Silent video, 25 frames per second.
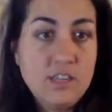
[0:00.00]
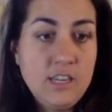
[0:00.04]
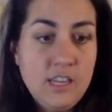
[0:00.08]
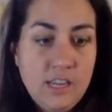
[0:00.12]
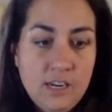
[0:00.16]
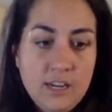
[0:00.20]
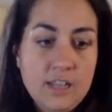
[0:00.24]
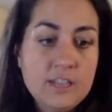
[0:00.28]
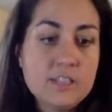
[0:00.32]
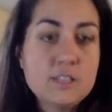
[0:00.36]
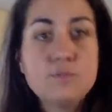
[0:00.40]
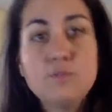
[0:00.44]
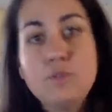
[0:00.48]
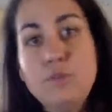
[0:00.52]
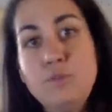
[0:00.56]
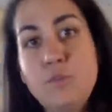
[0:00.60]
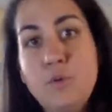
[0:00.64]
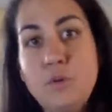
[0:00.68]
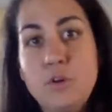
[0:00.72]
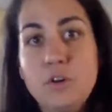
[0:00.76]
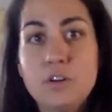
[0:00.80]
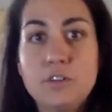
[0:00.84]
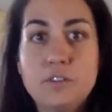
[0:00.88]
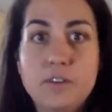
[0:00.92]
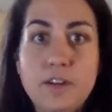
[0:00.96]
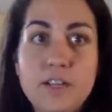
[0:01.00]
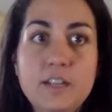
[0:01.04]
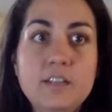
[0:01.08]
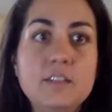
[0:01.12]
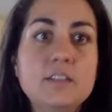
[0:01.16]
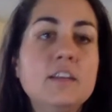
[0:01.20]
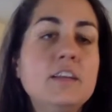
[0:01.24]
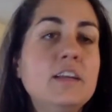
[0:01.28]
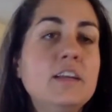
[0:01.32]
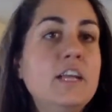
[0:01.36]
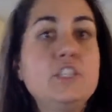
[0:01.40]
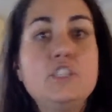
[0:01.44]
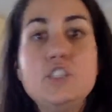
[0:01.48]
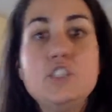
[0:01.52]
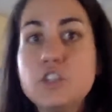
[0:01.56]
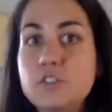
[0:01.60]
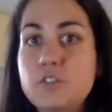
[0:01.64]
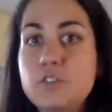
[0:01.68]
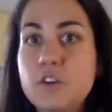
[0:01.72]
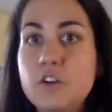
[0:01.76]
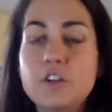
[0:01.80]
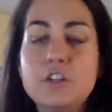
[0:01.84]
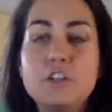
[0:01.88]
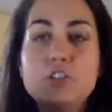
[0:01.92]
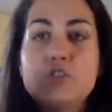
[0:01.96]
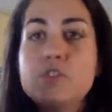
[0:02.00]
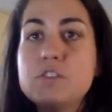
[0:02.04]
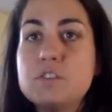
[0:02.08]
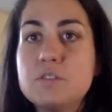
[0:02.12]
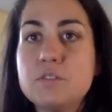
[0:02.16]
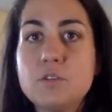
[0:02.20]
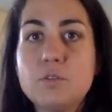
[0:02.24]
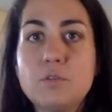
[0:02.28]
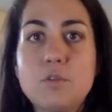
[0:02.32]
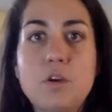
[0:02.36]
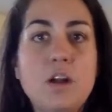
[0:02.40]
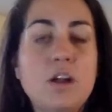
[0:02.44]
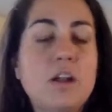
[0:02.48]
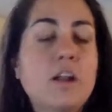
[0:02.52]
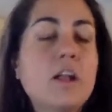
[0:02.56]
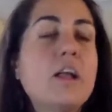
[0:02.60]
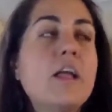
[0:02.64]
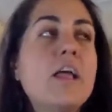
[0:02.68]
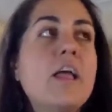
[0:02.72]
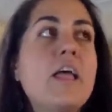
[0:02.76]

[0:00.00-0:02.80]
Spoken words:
Eat less, move more, right? It's your fault. You're doing something wrong.